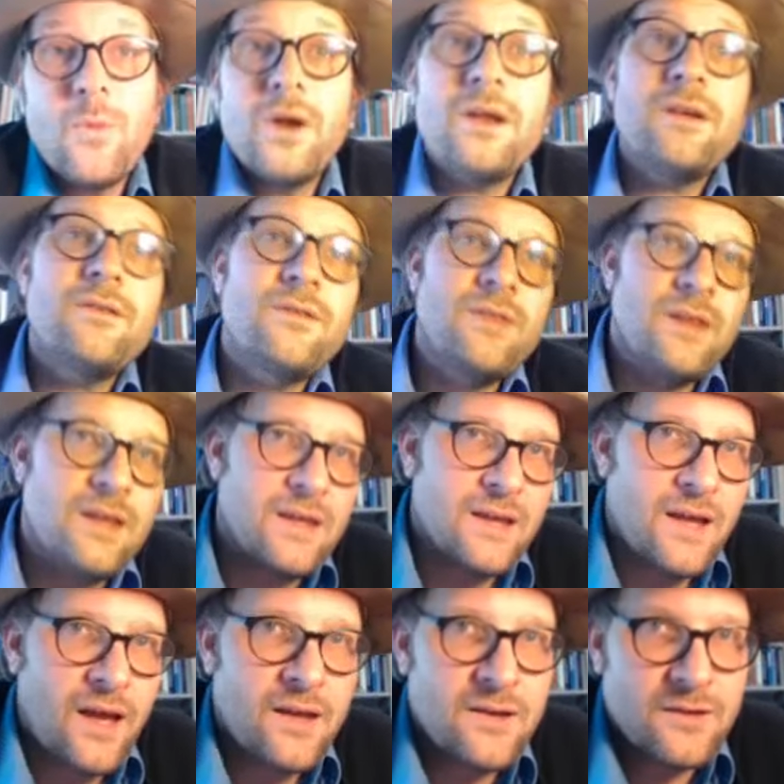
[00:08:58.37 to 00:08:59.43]
One of the
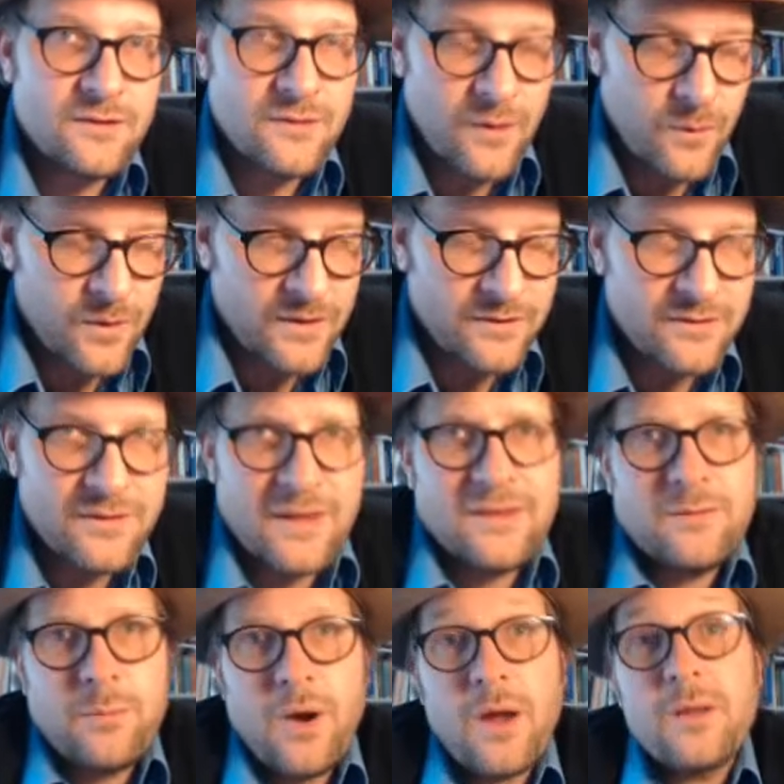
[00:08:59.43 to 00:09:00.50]
echinozoans
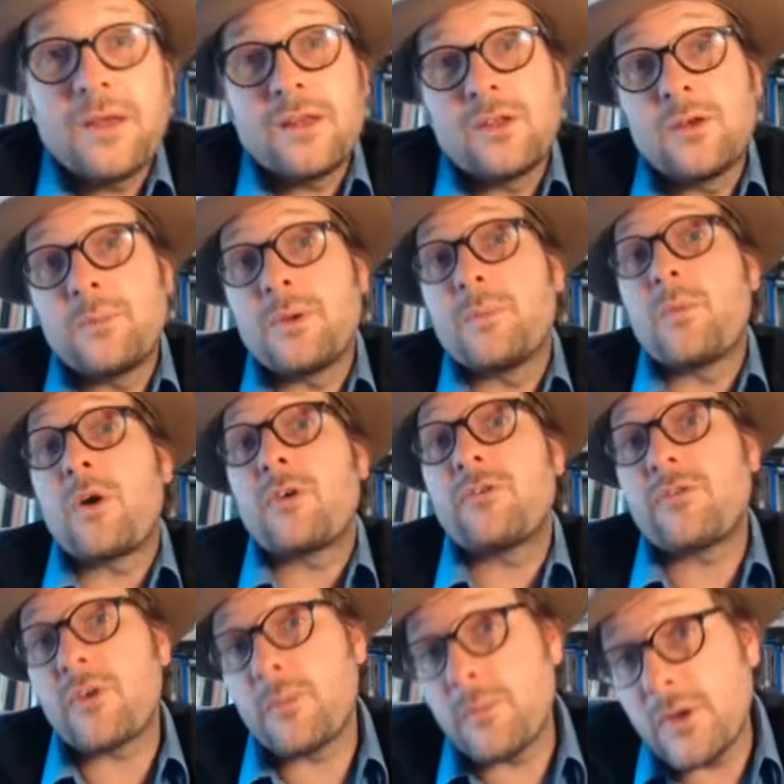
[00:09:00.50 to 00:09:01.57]
that's probably a little bit more
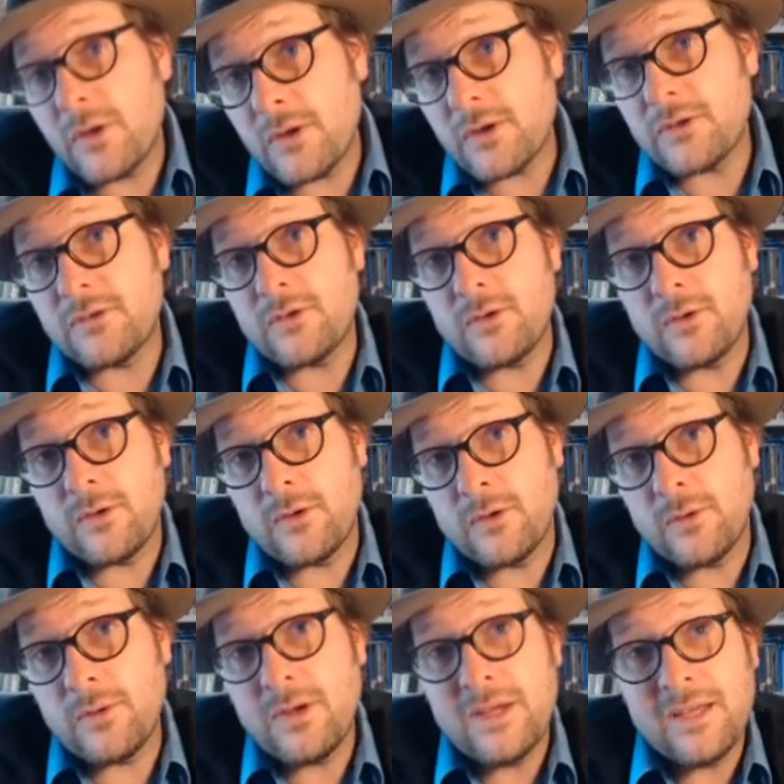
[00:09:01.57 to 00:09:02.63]
familiar to
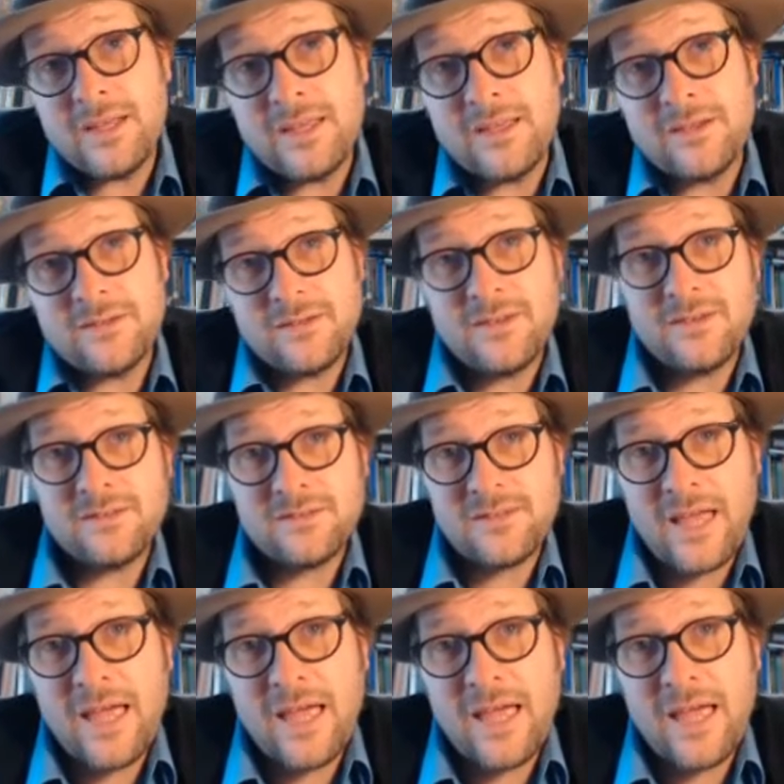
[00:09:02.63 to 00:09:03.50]
you is the